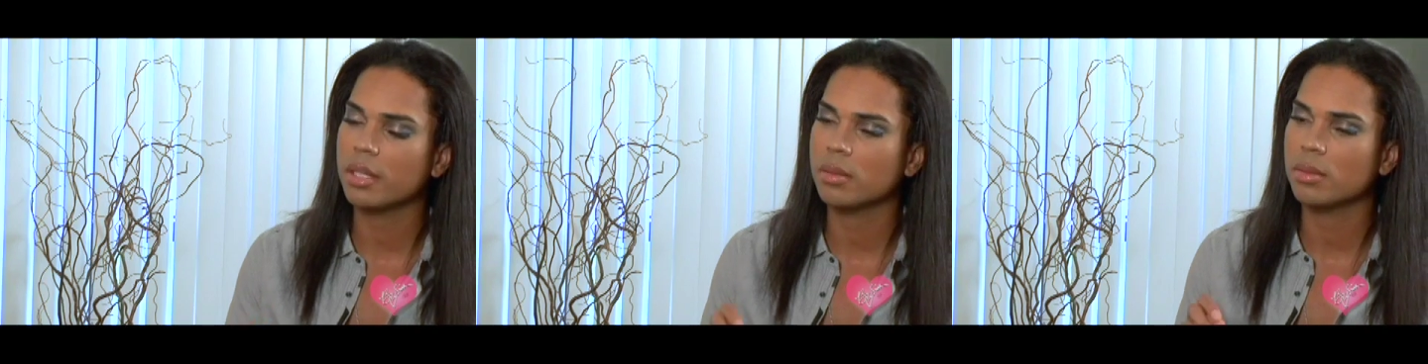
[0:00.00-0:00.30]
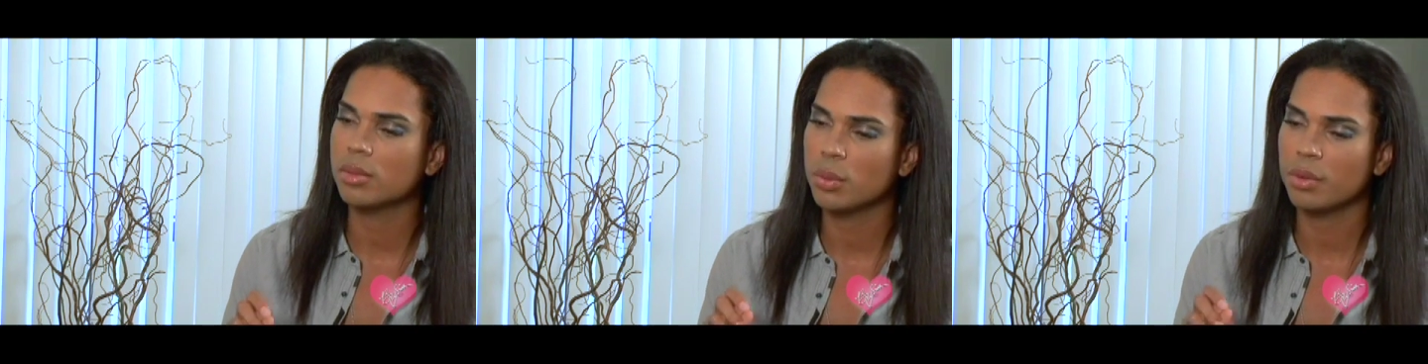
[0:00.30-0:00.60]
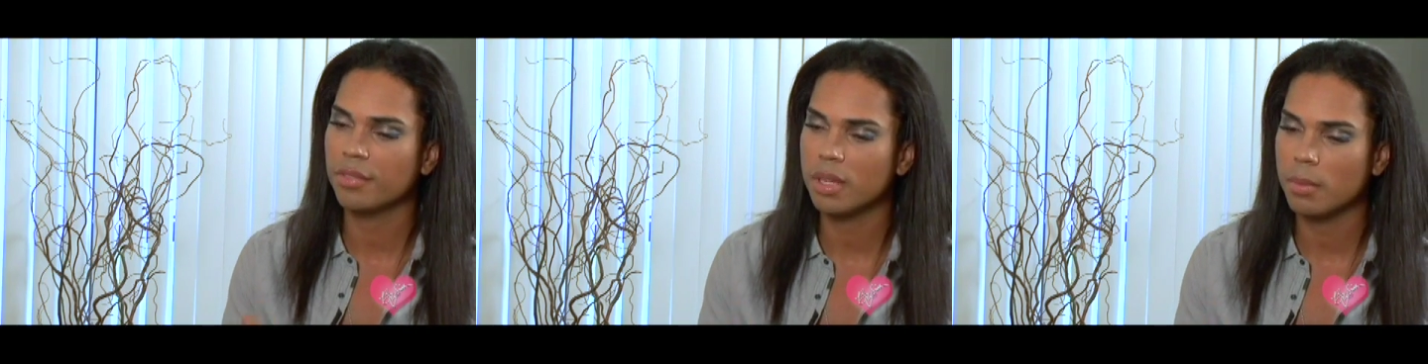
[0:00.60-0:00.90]
to
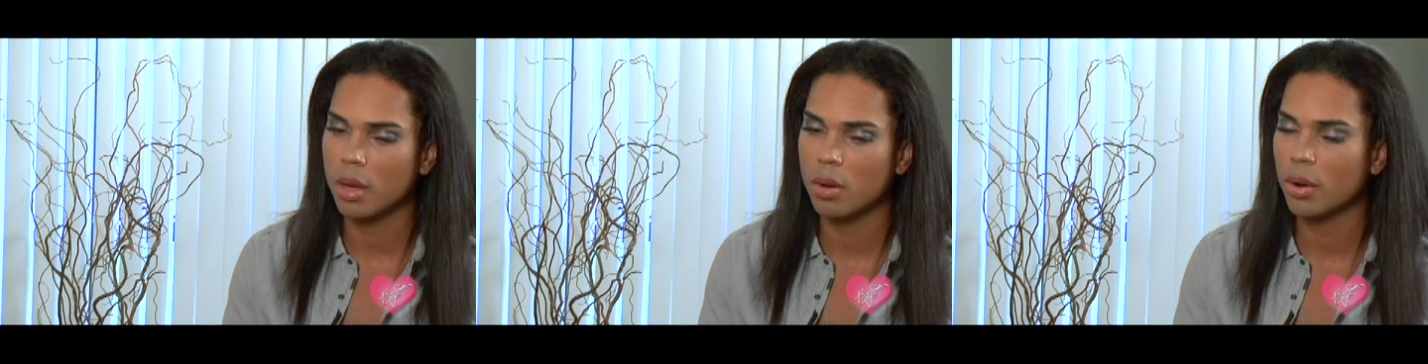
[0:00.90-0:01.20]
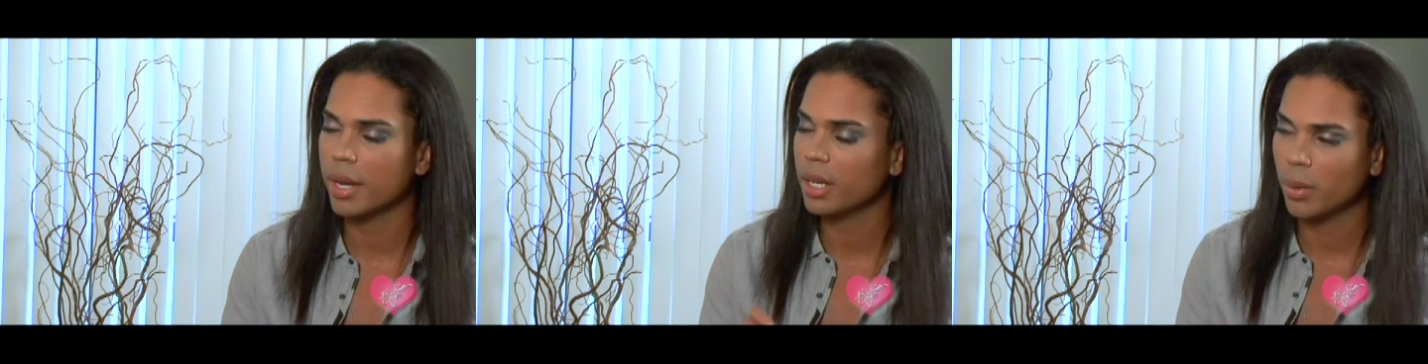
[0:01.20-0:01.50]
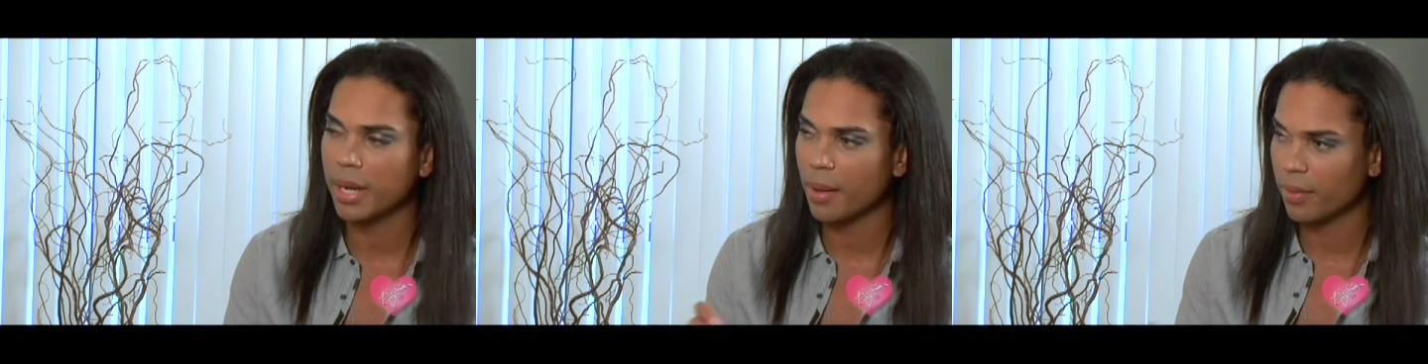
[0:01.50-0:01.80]
a female or
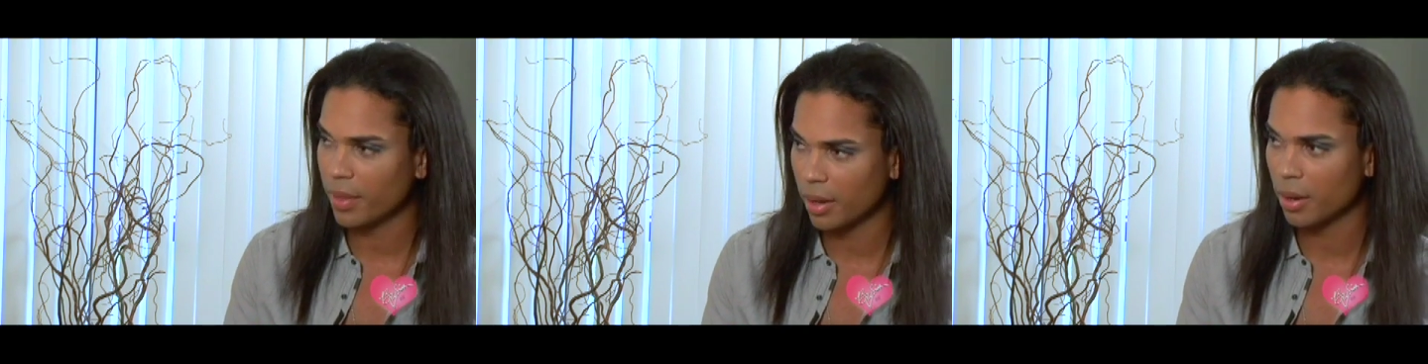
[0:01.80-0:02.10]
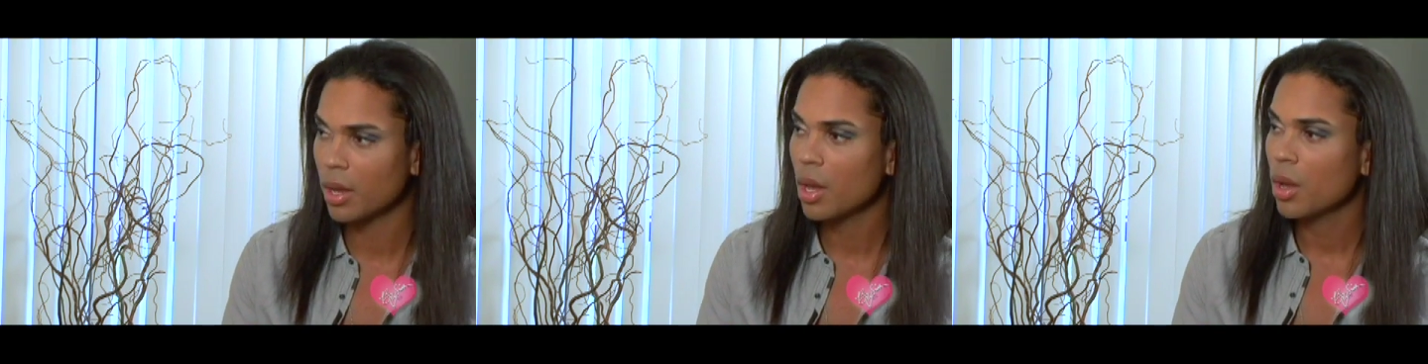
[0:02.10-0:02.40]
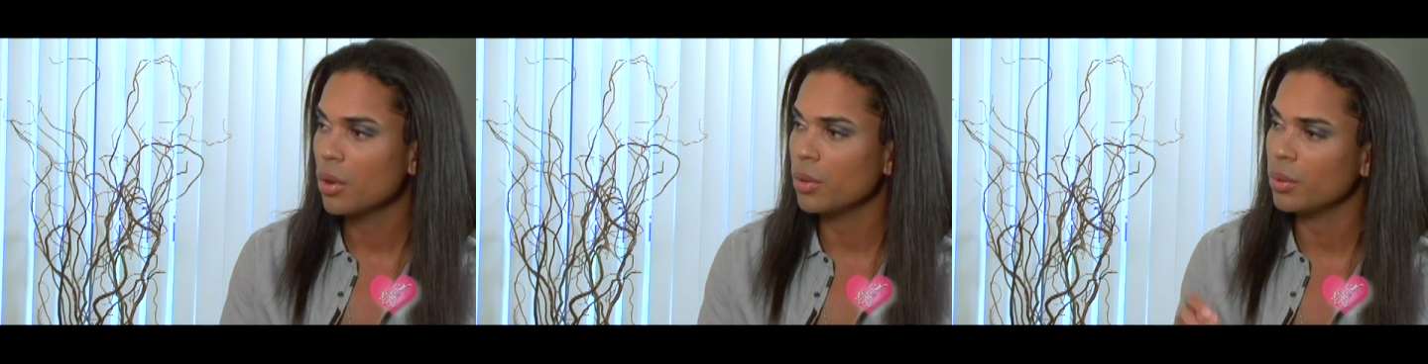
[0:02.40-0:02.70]
anyone out there
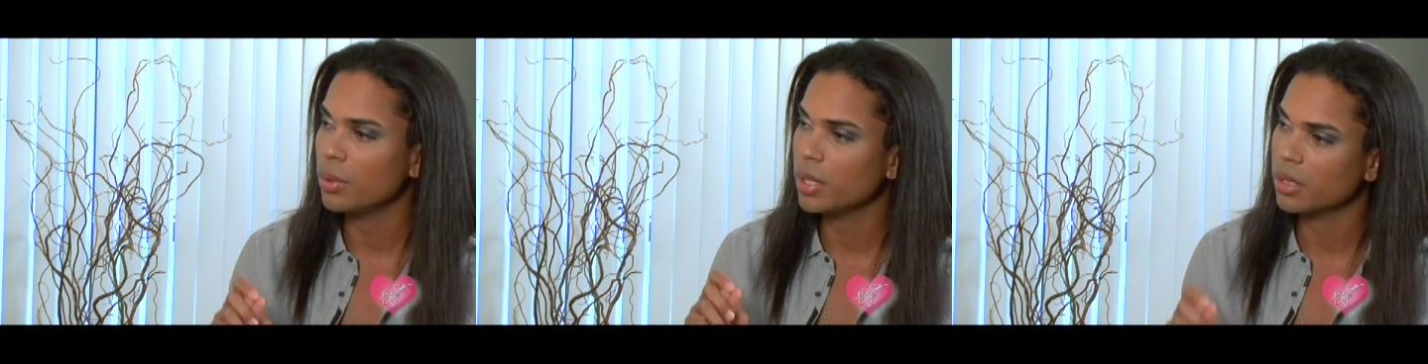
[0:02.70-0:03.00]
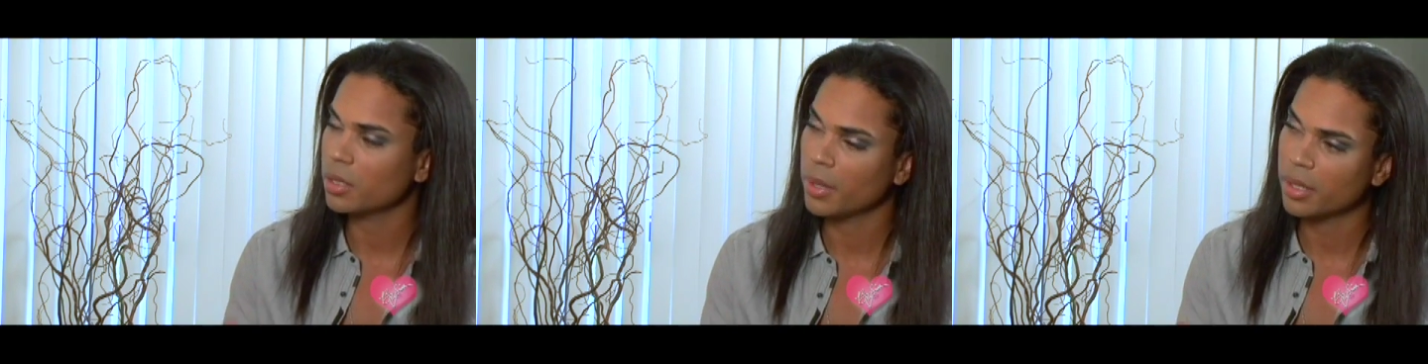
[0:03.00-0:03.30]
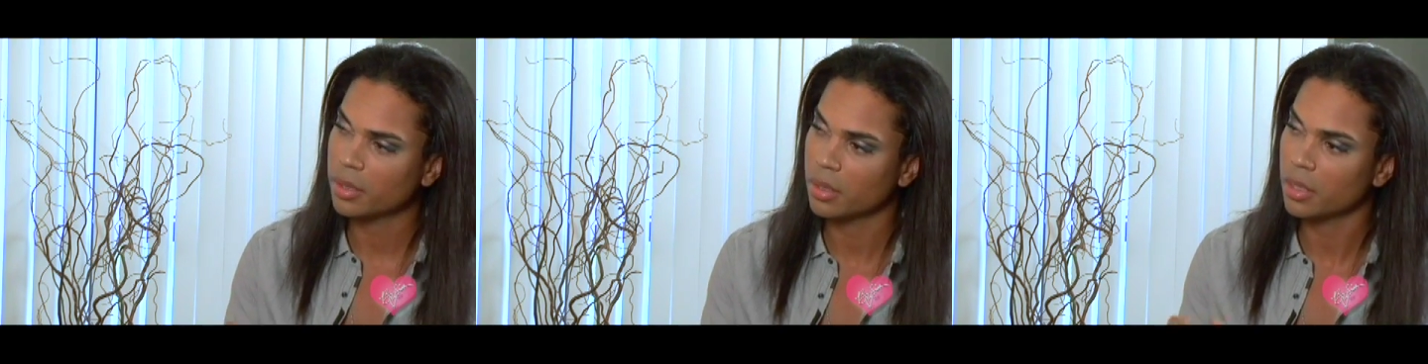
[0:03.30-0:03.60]
who is
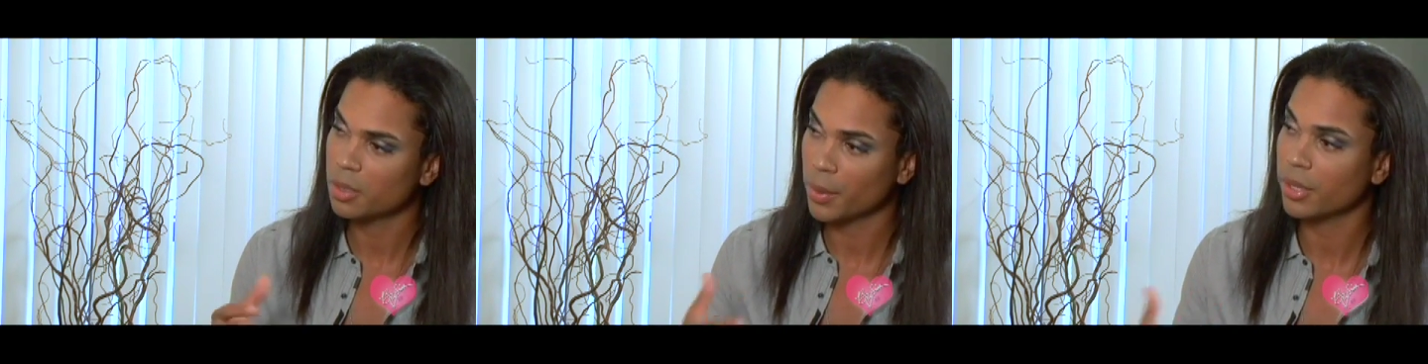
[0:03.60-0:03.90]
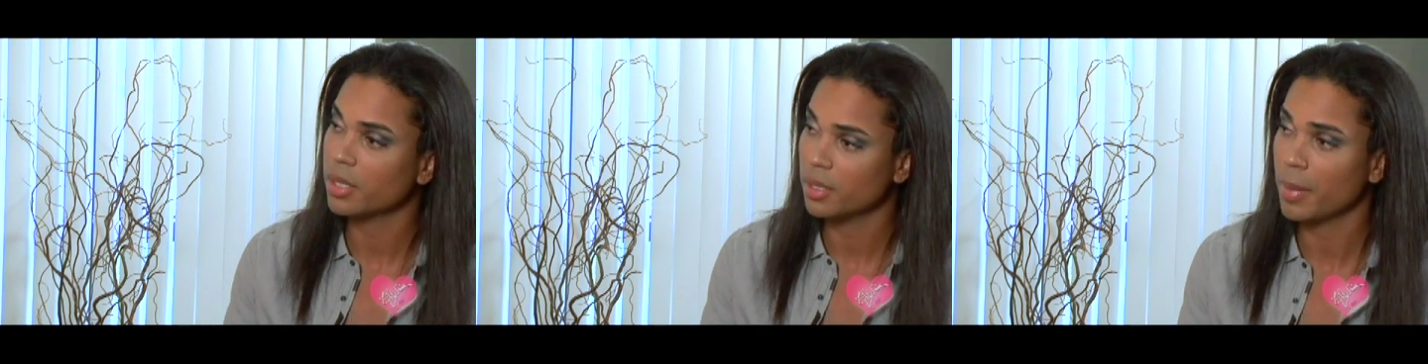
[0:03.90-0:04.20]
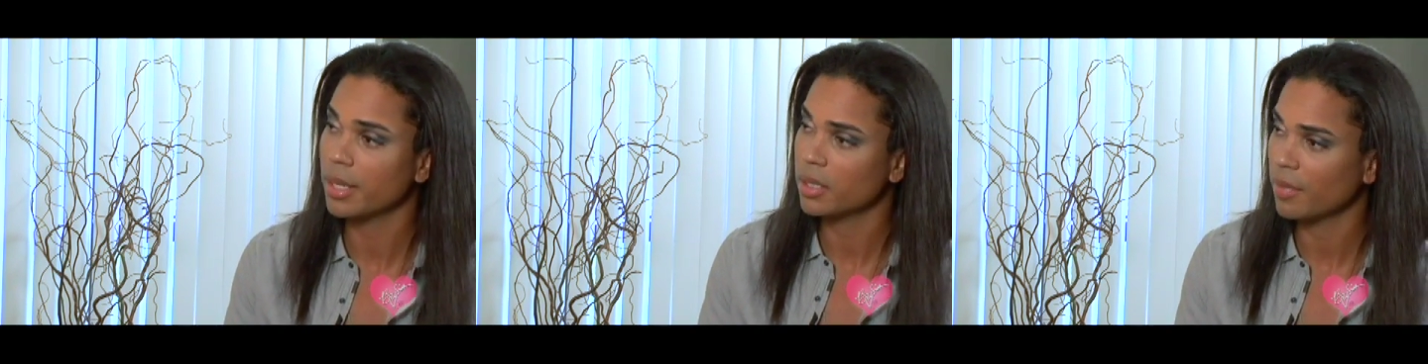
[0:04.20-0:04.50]
experiencing
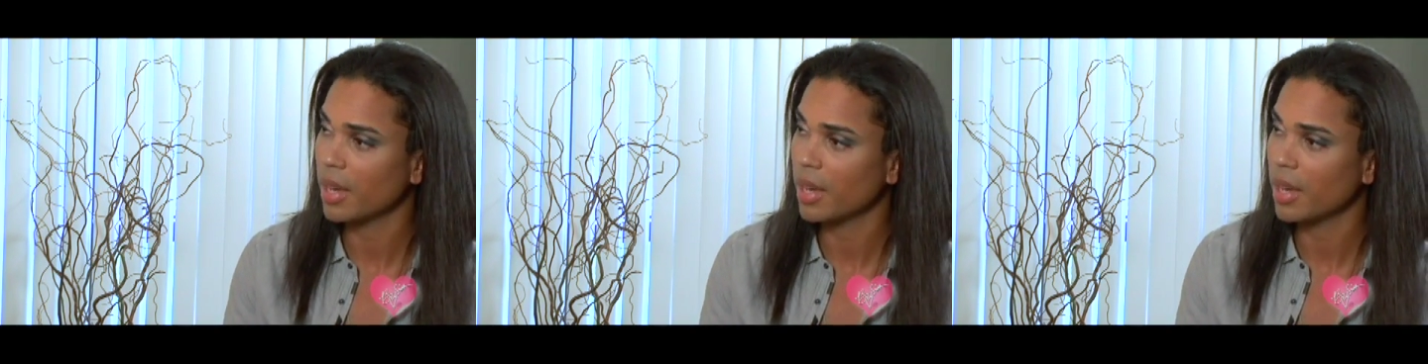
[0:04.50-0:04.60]
domestic